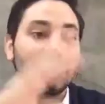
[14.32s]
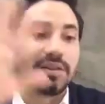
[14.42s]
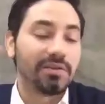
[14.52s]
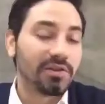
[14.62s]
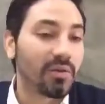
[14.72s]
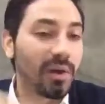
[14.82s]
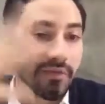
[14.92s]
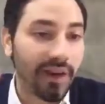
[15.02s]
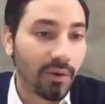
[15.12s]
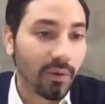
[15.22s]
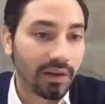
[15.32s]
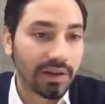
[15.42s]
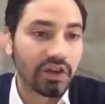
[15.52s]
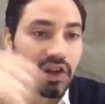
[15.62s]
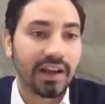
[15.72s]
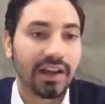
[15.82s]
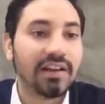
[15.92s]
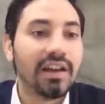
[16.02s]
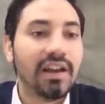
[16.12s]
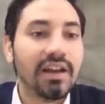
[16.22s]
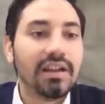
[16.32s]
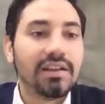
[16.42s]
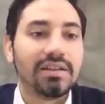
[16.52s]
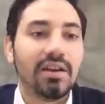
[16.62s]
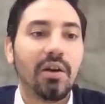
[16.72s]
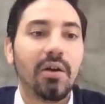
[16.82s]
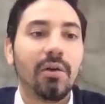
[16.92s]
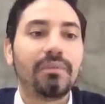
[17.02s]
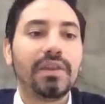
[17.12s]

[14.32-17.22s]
there's a great firewall in China. So,